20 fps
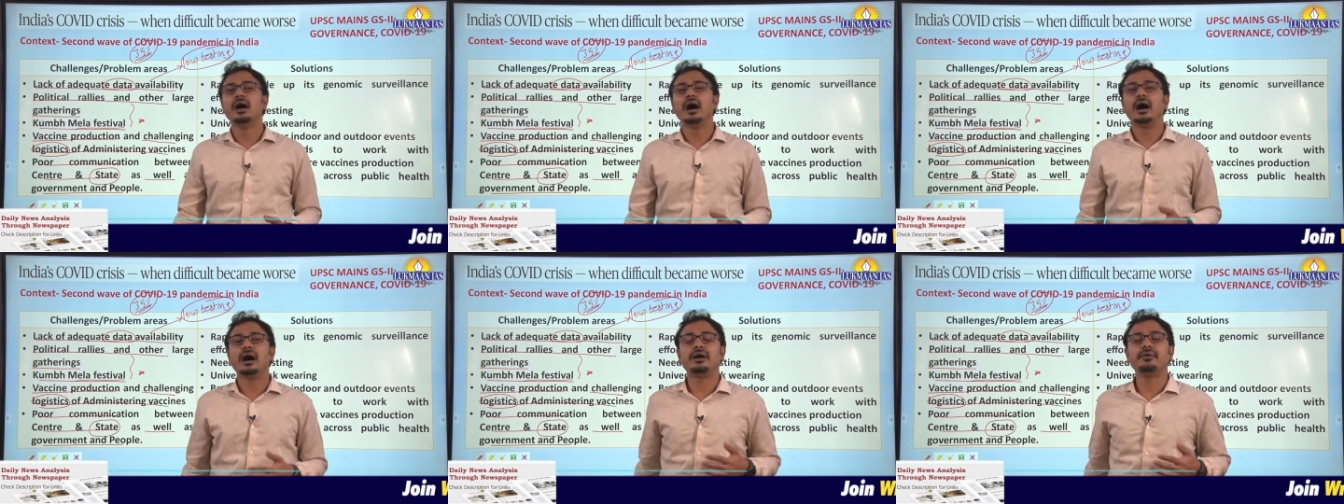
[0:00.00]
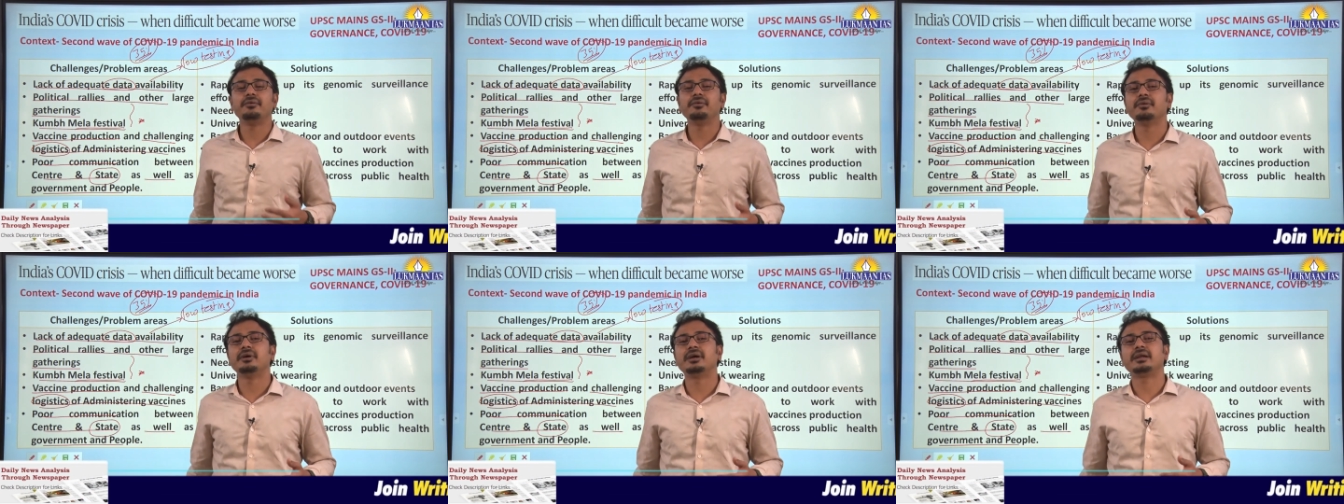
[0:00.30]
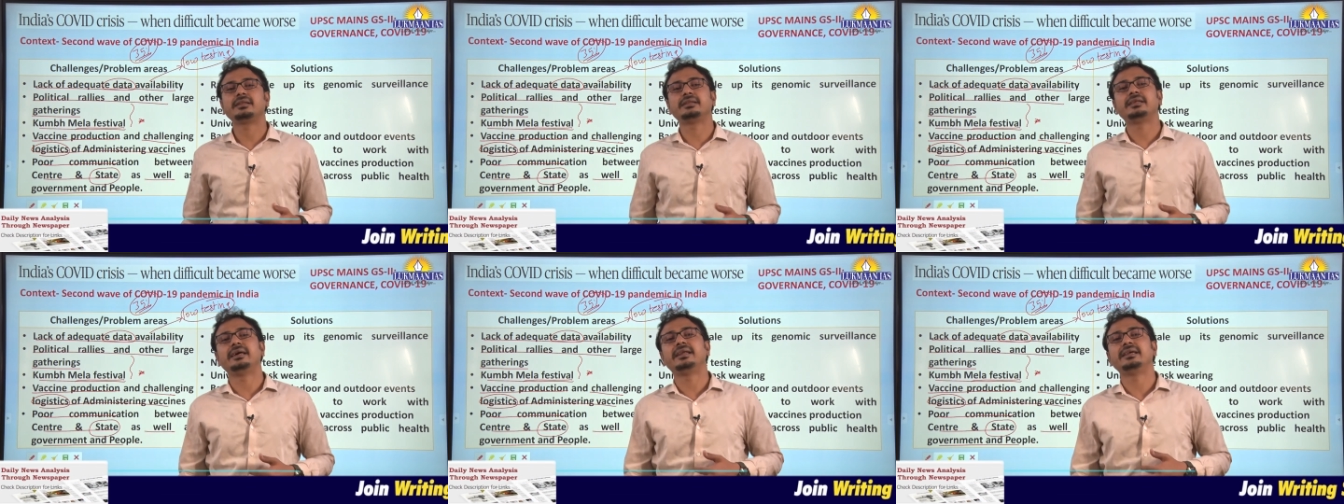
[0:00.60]

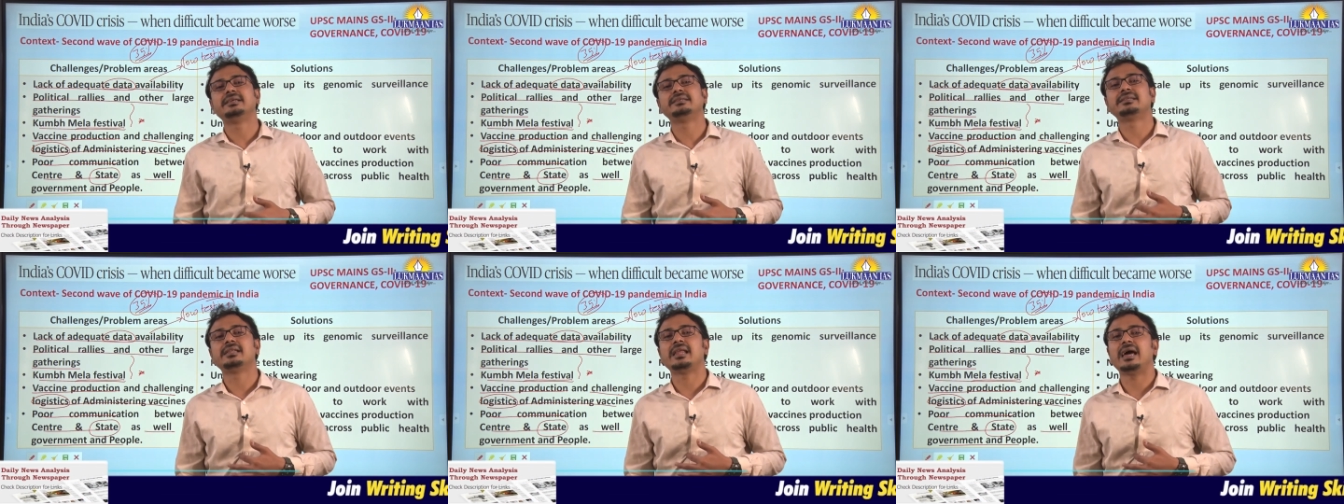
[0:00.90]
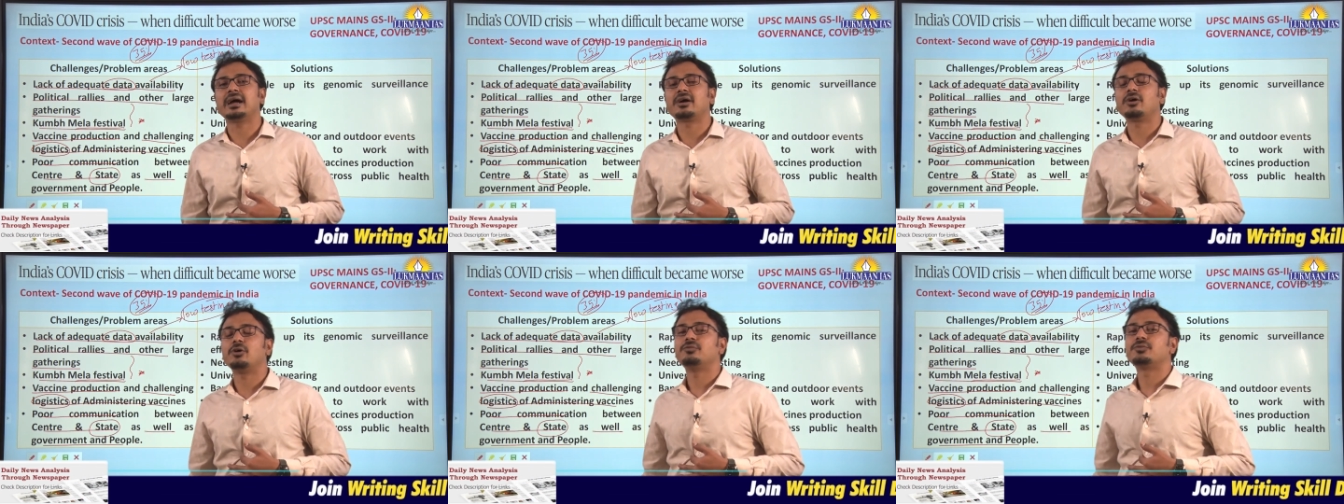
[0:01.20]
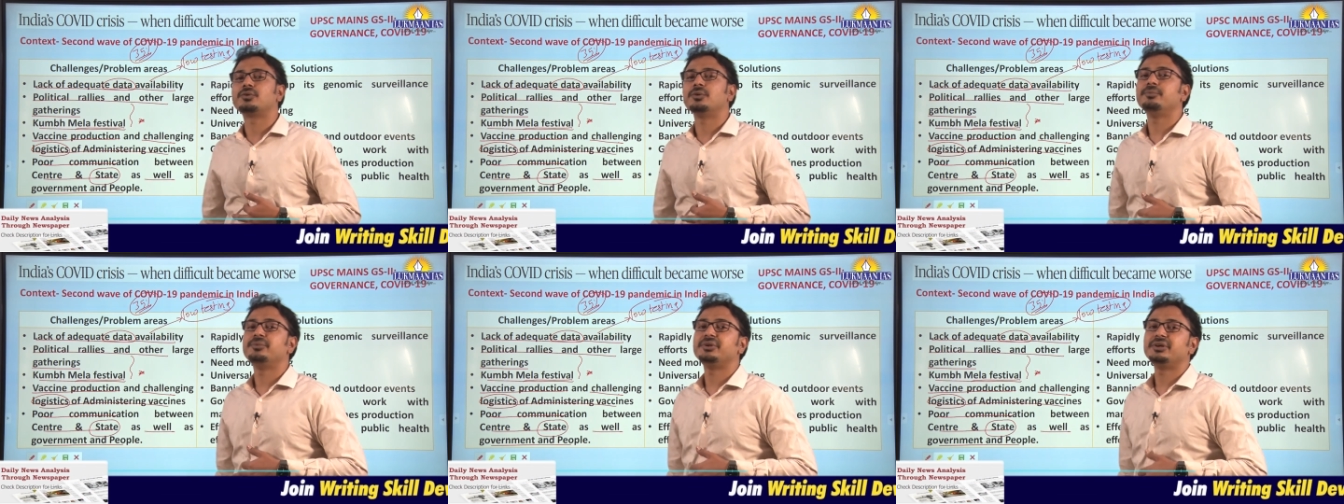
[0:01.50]
However, there is lack of
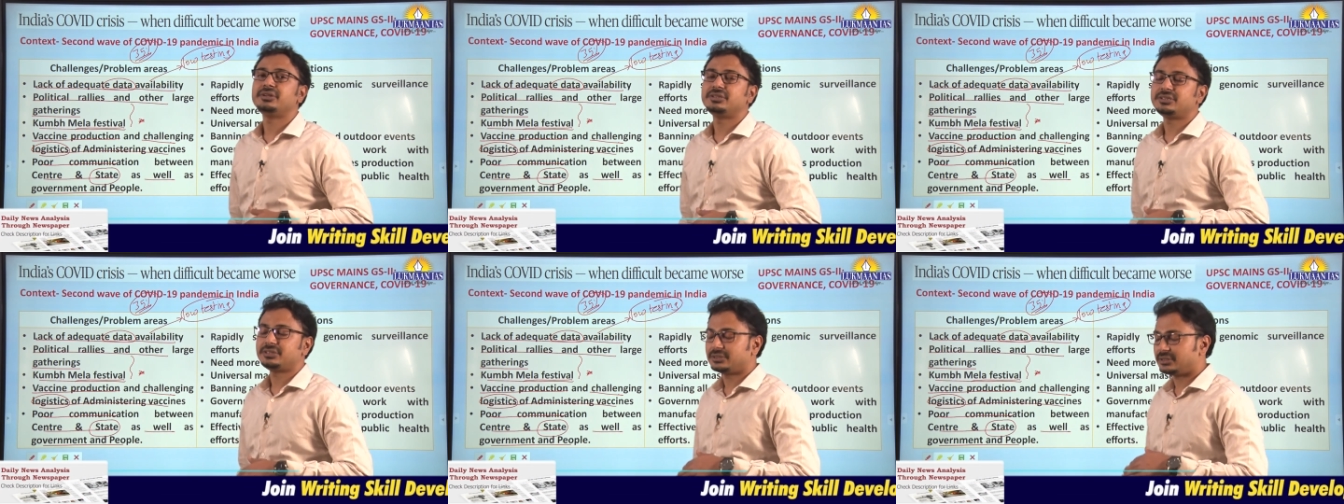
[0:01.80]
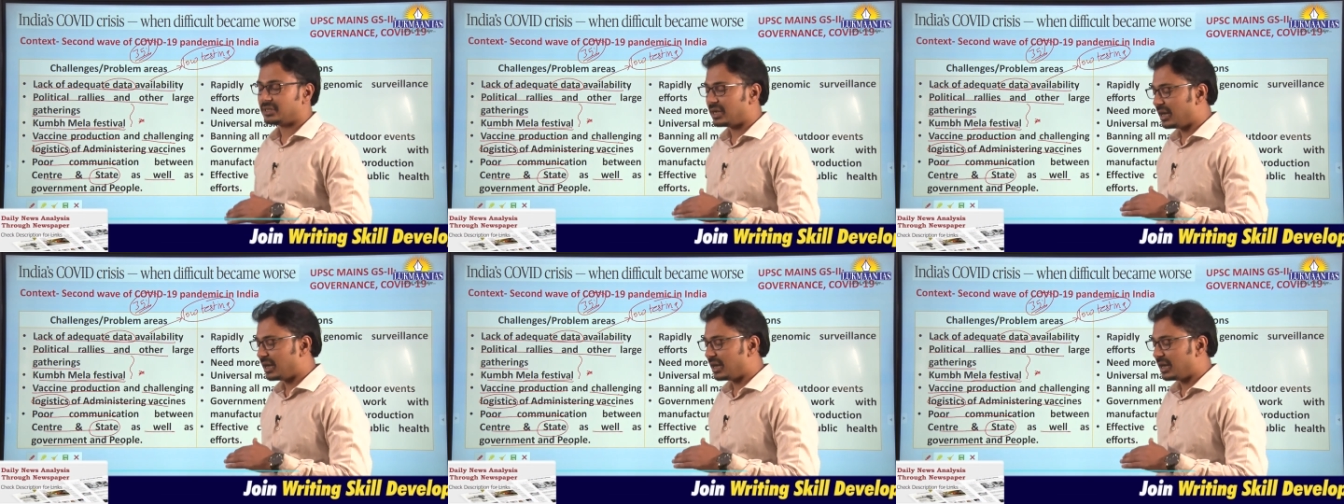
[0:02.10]
communication